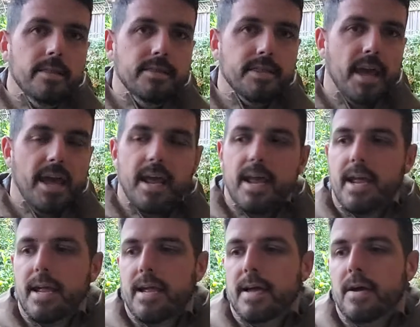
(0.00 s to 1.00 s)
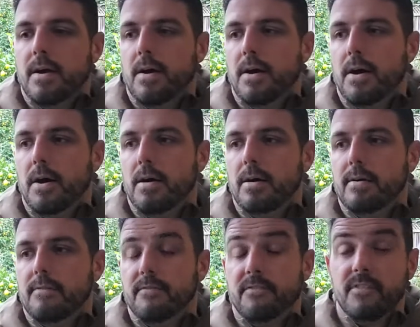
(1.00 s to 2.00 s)
They
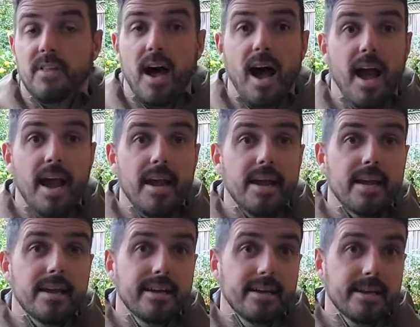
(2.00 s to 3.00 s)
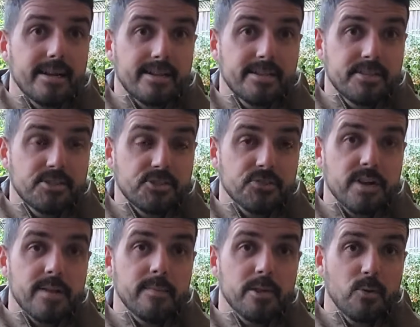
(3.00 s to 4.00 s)
fly
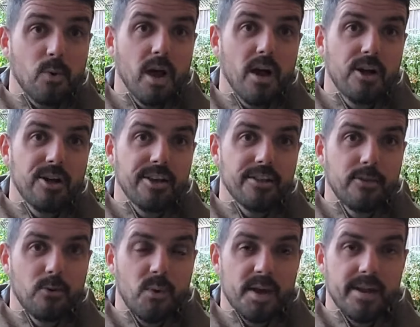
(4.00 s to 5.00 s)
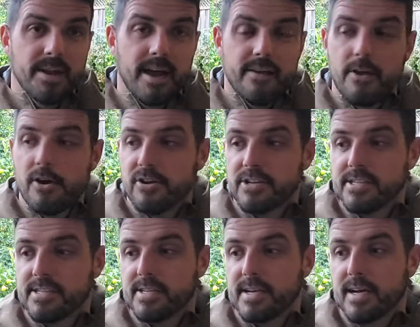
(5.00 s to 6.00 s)
extremely well in the wind. I
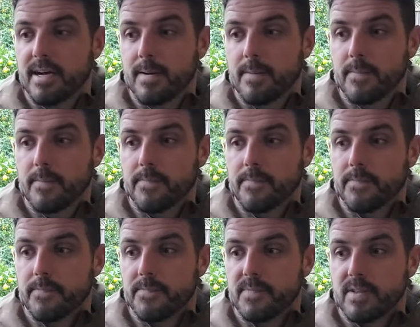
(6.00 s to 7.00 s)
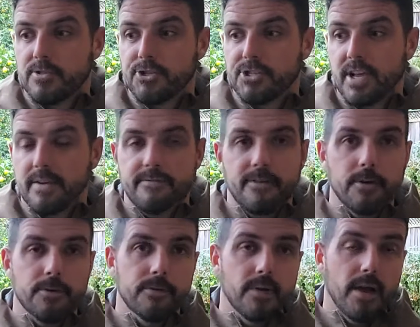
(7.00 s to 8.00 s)
noticed just kind of
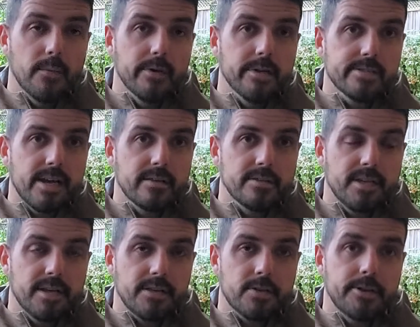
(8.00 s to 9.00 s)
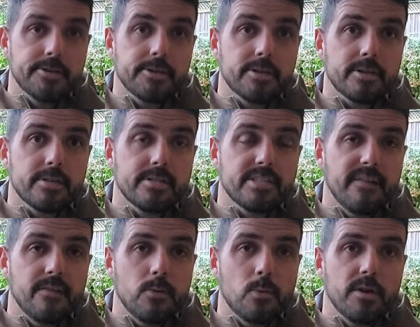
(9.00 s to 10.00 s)
farting around when I was out in South Dakota. I took a
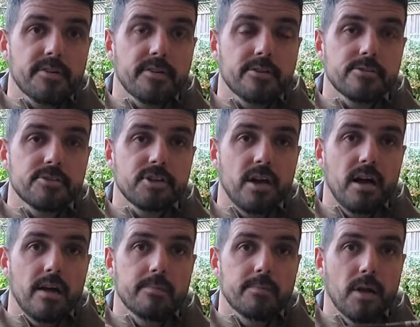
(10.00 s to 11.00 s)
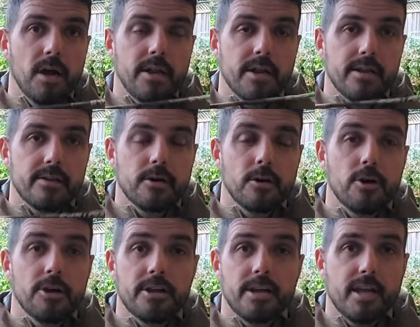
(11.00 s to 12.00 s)
71-yard shot, broadhead and all,
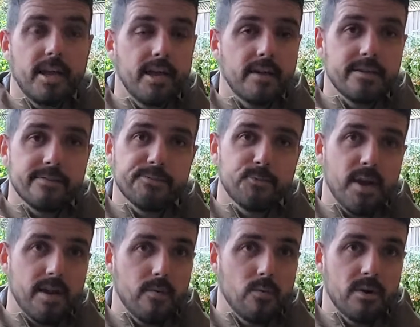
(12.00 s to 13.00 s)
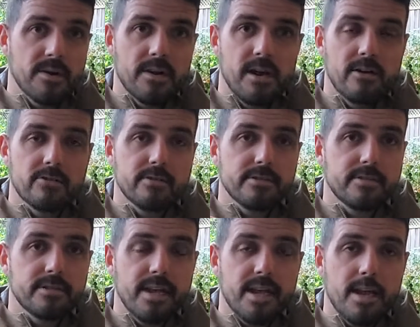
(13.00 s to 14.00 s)
and it hit right where I was
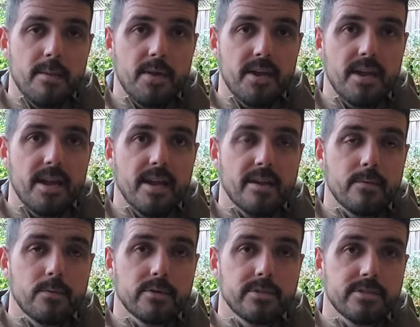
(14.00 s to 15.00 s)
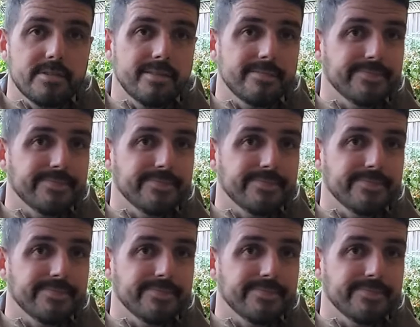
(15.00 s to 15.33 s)
aiming, and it was